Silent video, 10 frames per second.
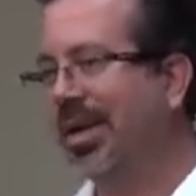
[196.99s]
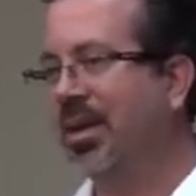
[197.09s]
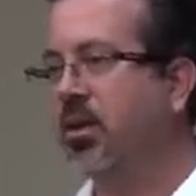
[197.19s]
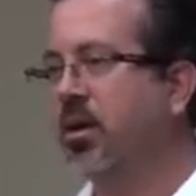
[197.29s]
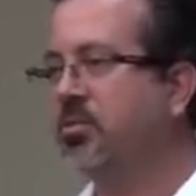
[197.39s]

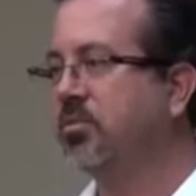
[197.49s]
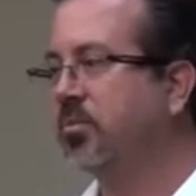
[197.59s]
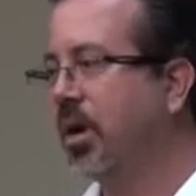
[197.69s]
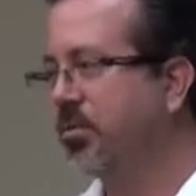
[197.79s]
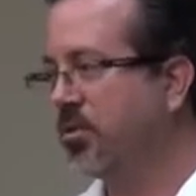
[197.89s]
It causes
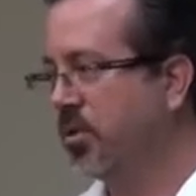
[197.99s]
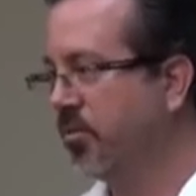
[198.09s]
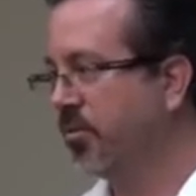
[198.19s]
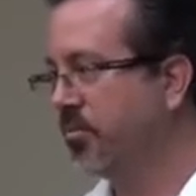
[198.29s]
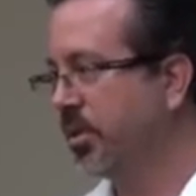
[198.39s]
problems all
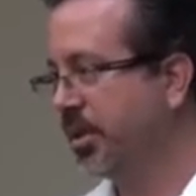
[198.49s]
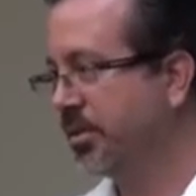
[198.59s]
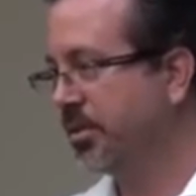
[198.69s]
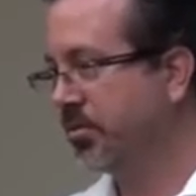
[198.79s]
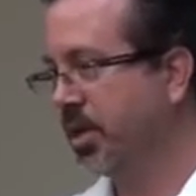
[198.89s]
over the
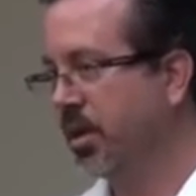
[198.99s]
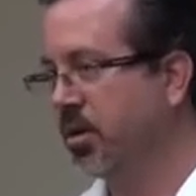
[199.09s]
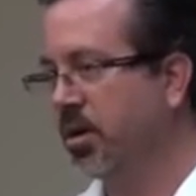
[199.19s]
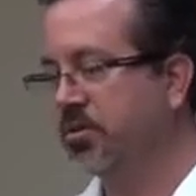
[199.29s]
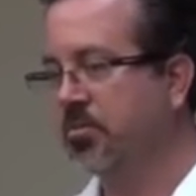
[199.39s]
place, okay? It
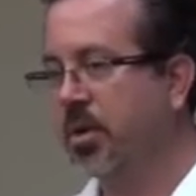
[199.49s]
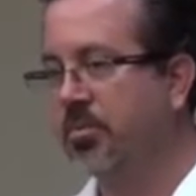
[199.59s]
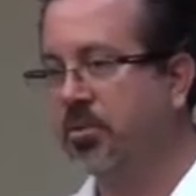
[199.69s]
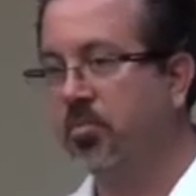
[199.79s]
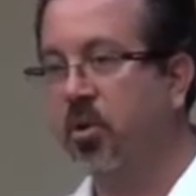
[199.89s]
causes
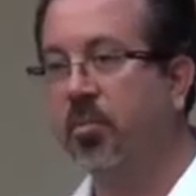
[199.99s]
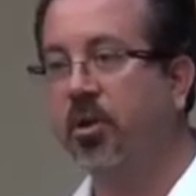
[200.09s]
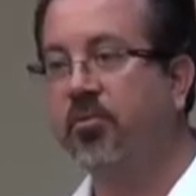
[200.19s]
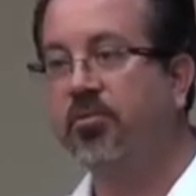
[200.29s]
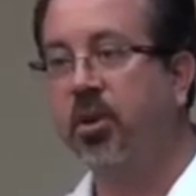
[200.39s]
problems with your bone
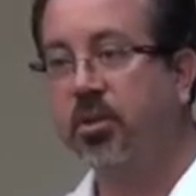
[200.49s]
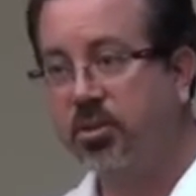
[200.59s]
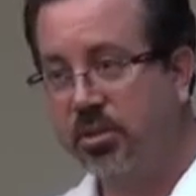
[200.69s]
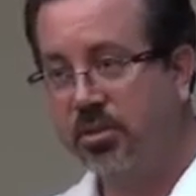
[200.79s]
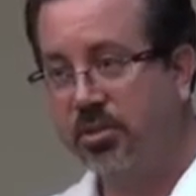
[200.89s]
marrow
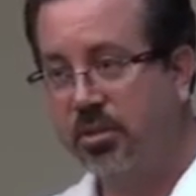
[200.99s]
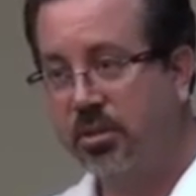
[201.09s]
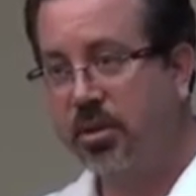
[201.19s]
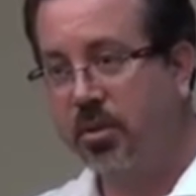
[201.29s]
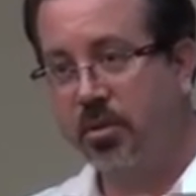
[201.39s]
function,
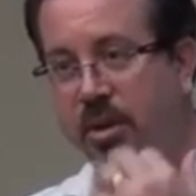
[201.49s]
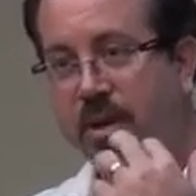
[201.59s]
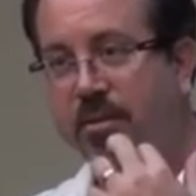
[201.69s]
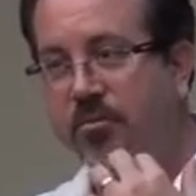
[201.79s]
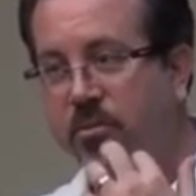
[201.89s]
okay?